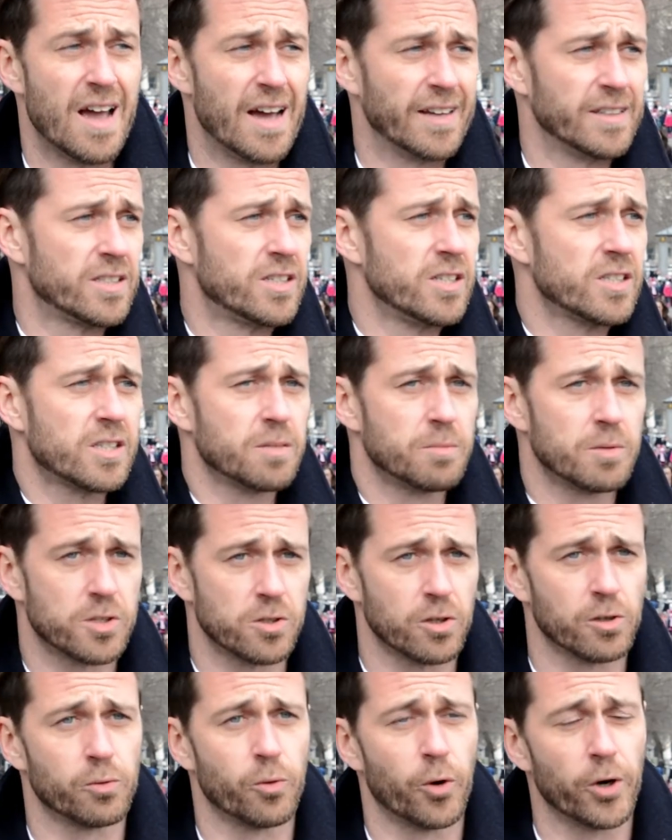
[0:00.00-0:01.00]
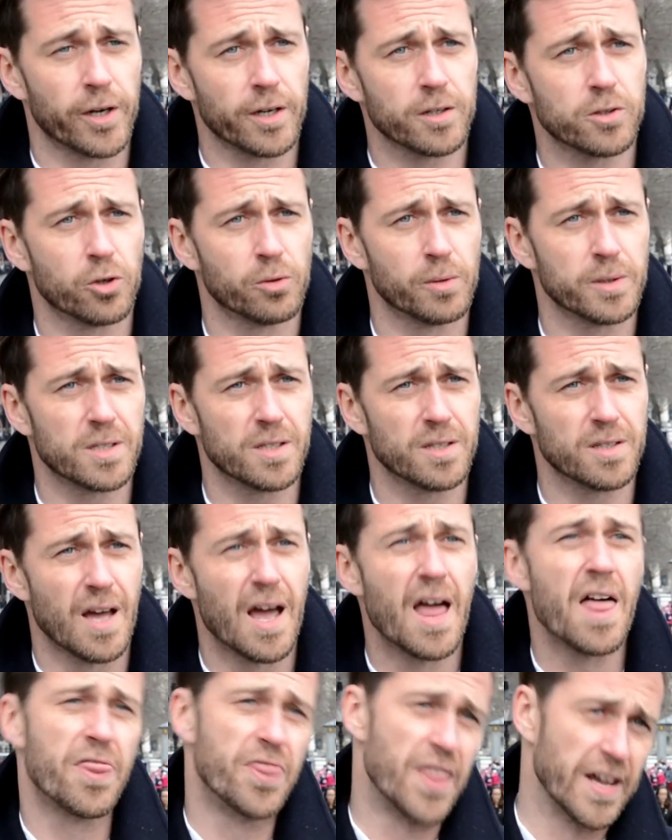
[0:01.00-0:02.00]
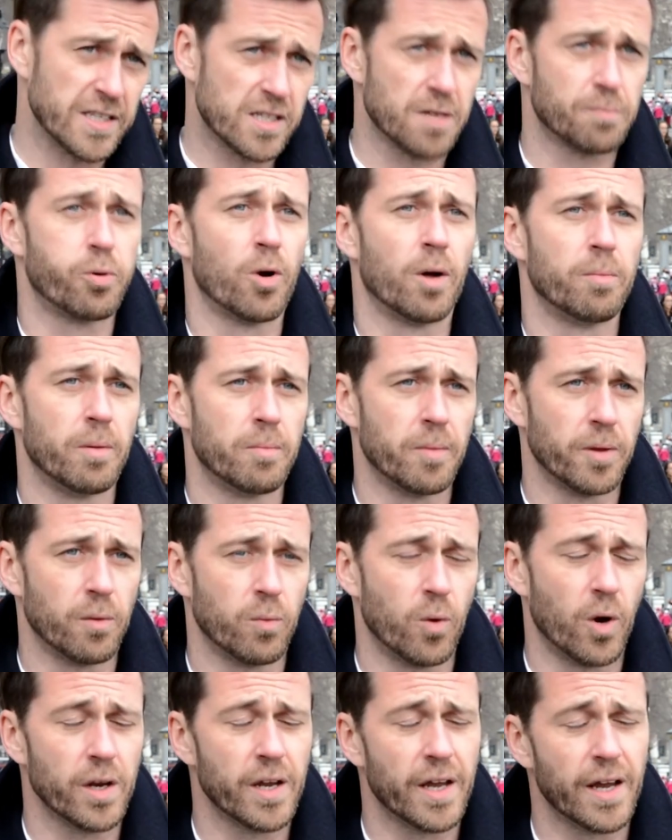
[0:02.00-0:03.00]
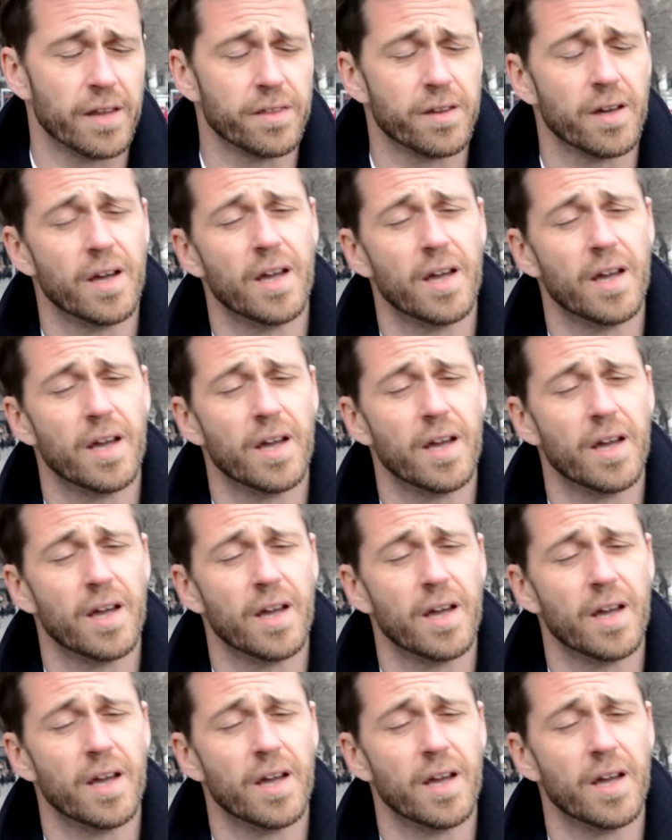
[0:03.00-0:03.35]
and the system is not working towards it, that's a problem on the one hand.